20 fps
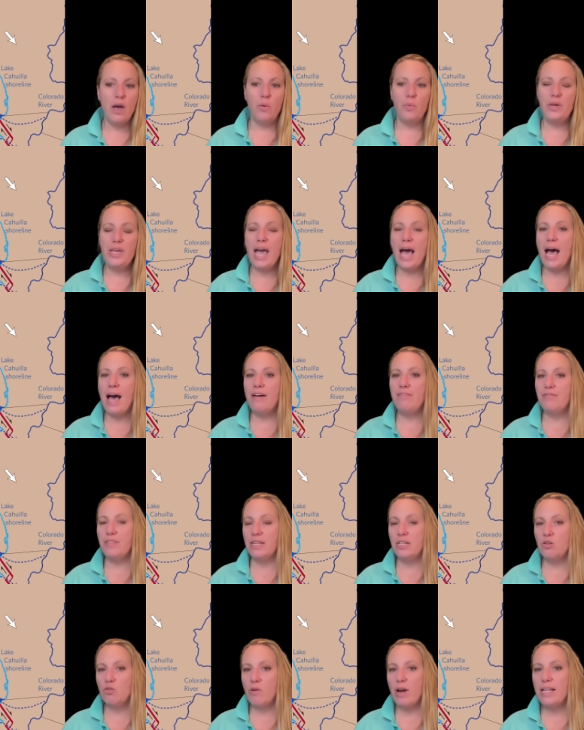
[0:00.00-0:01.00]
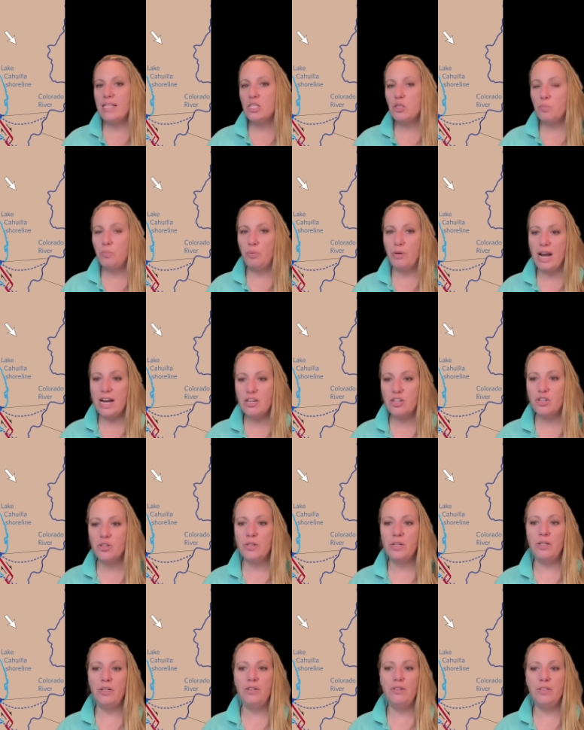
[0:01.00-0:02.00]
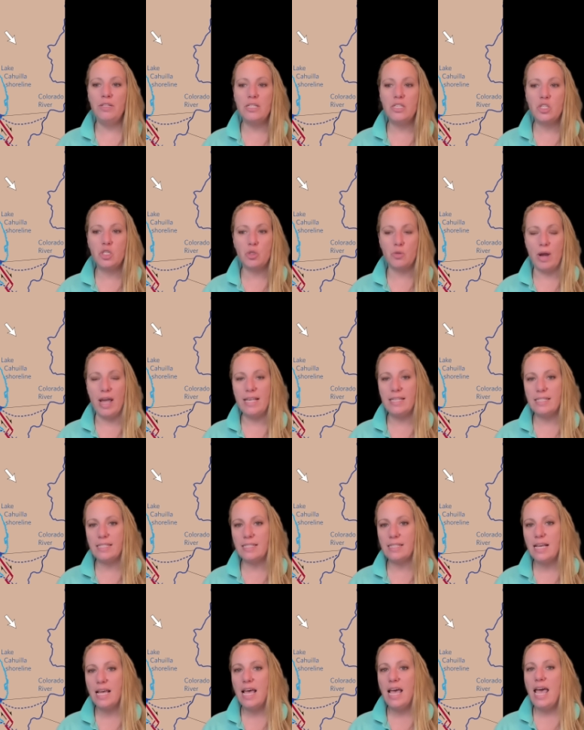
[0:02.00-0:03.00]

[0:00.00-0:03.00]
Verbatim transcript: we have the transpressional stress,